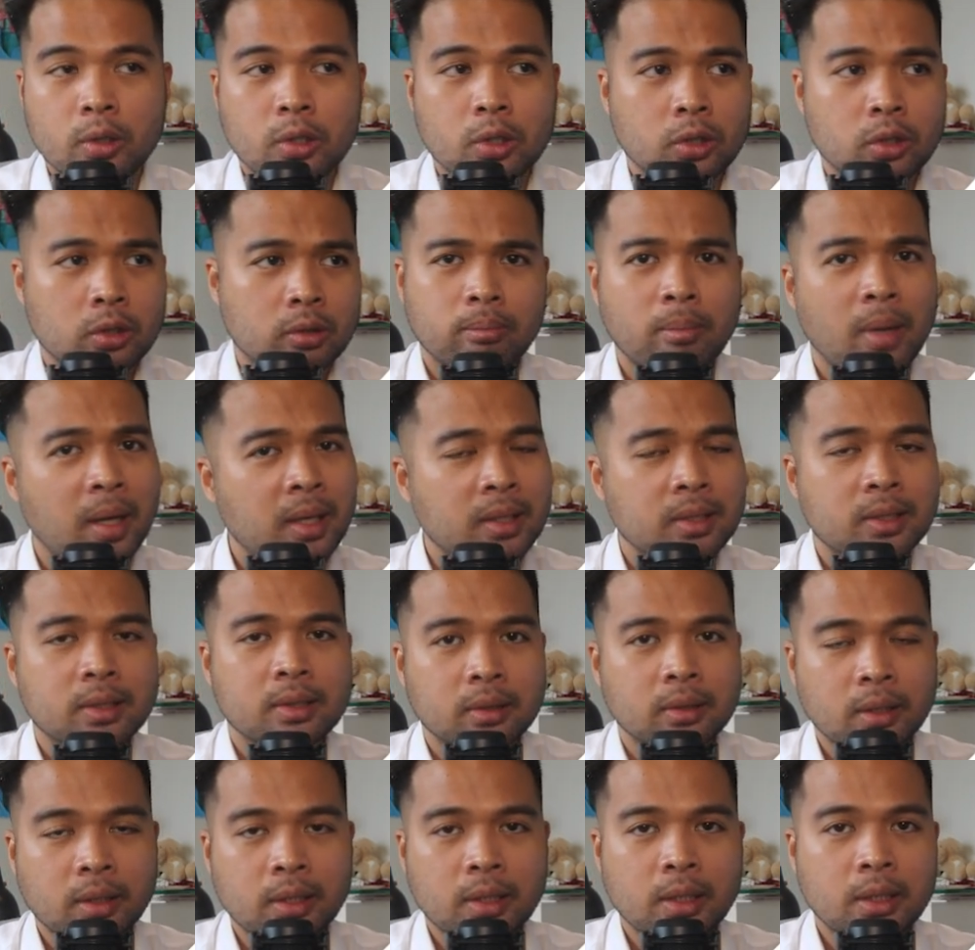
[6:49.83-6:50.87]
which just makes
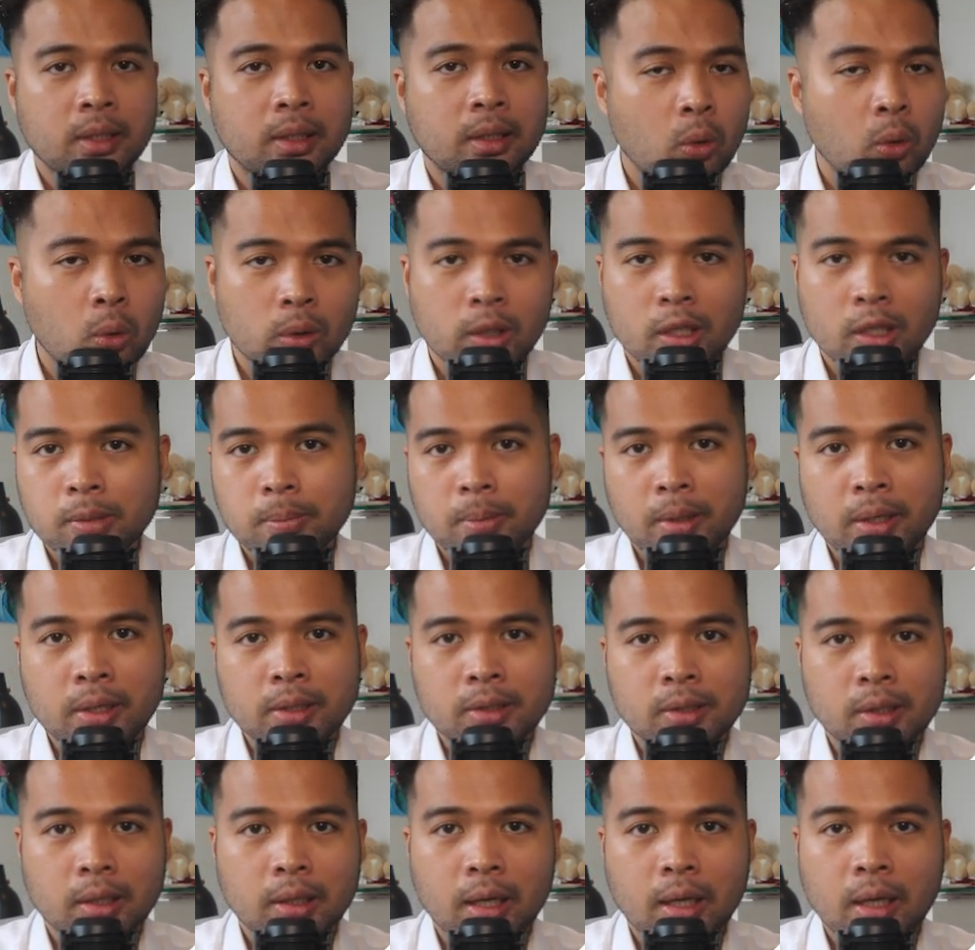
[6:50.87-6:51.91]
the whole
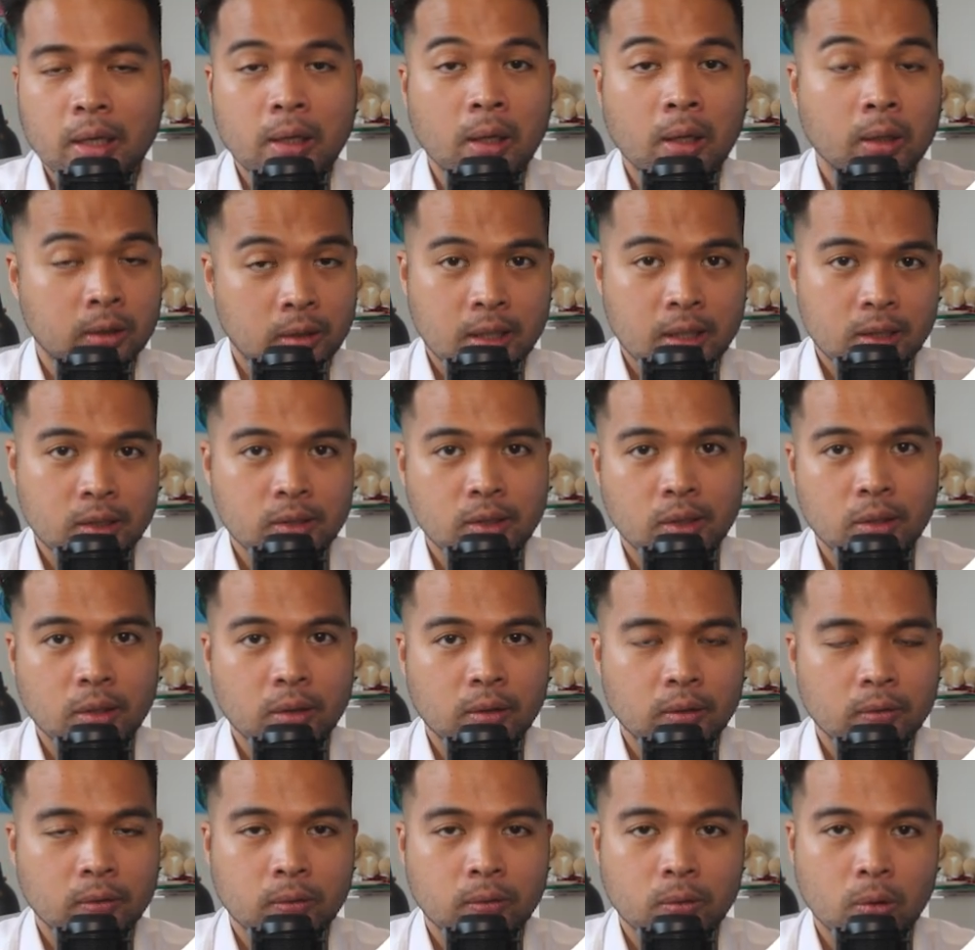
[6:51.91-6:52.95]
experience a lot
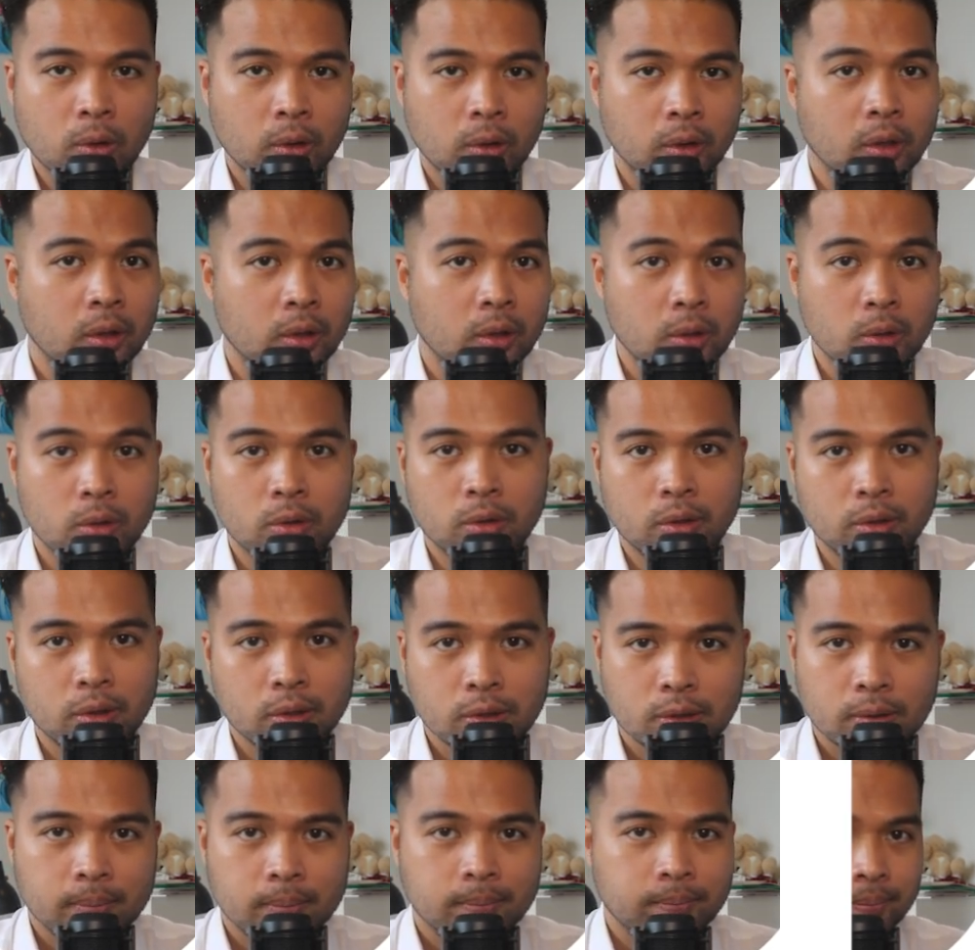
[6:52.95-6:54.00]
easier for your users.